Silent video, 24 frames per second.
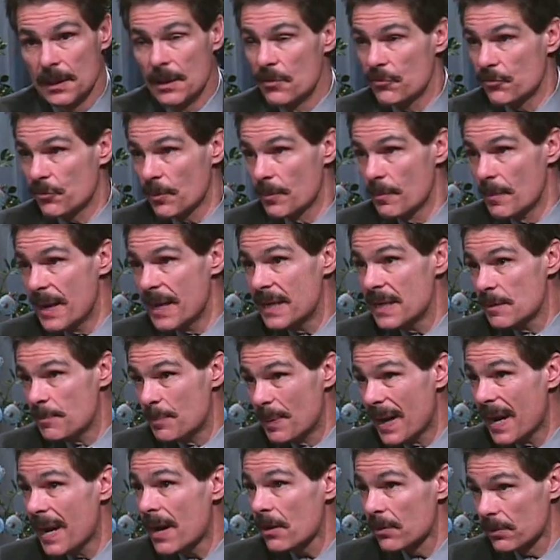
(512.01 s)
For many
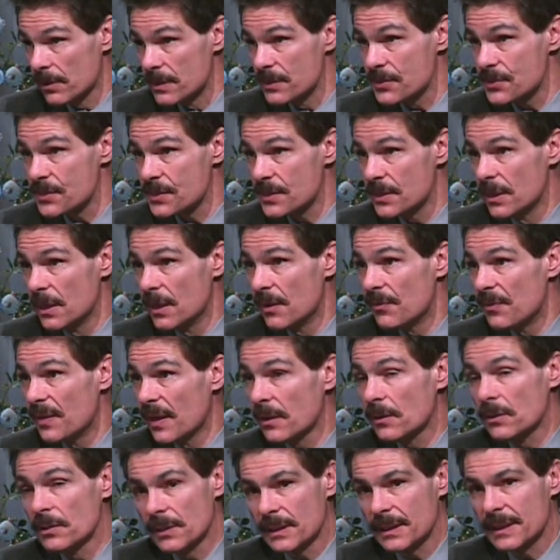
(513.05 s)
parents,
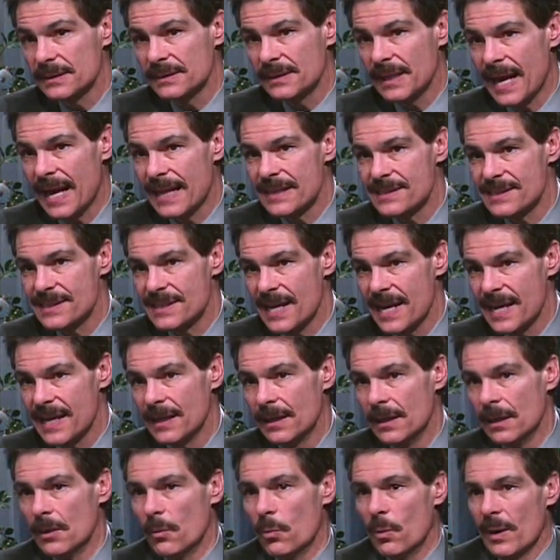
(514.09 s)
they'll look at that and say,
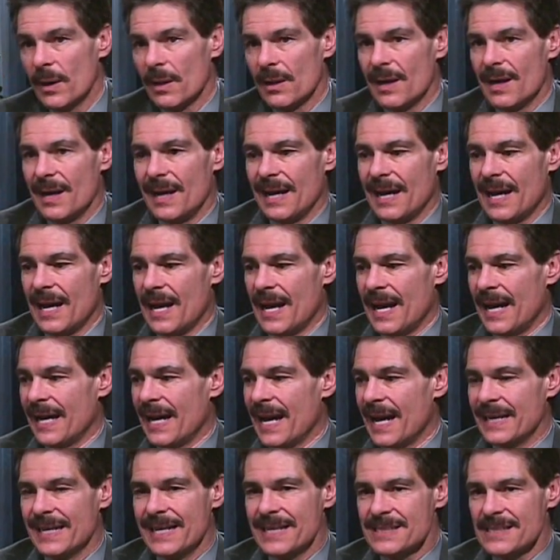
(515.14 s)
well,
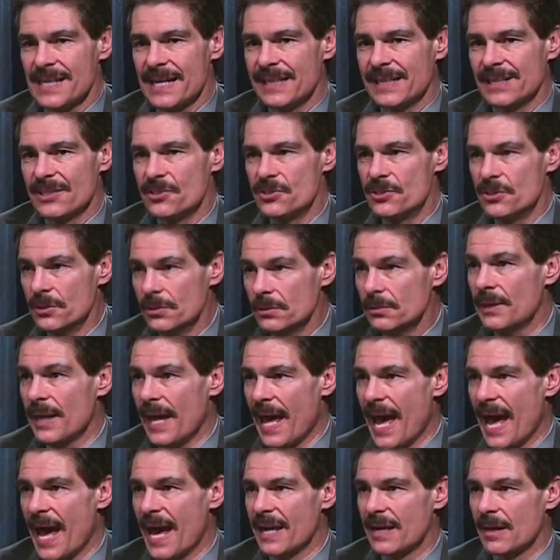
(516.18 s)
I guess I can do
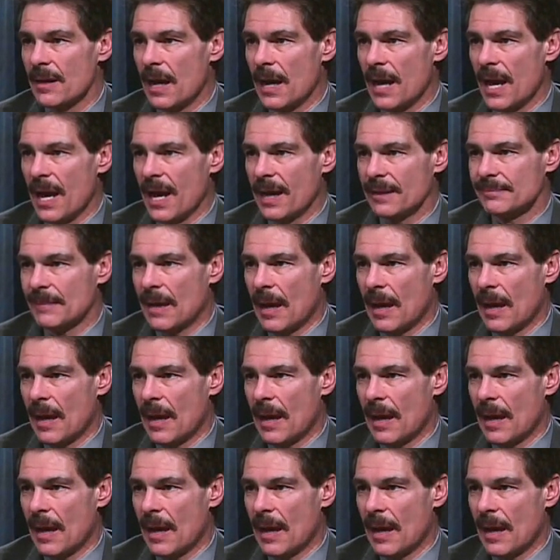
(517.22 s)
that.